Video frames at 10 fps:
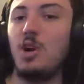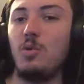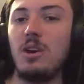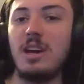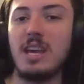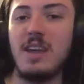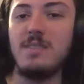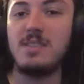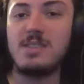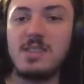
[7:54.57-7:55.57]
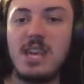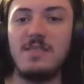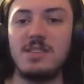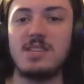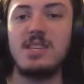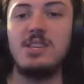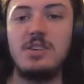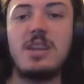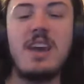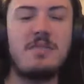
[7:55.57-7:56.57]
Don't worry, Kevin
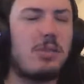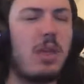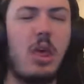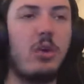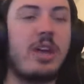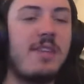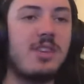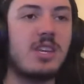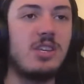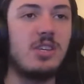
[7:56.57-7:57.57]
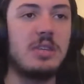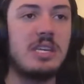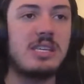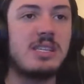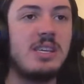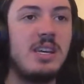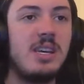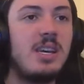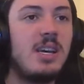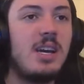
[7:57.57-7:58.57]
can do this.
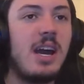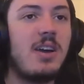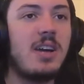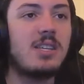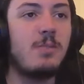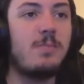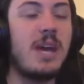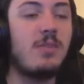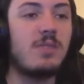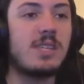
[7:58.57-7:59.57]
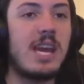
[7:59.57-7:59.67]
All right, so Ben was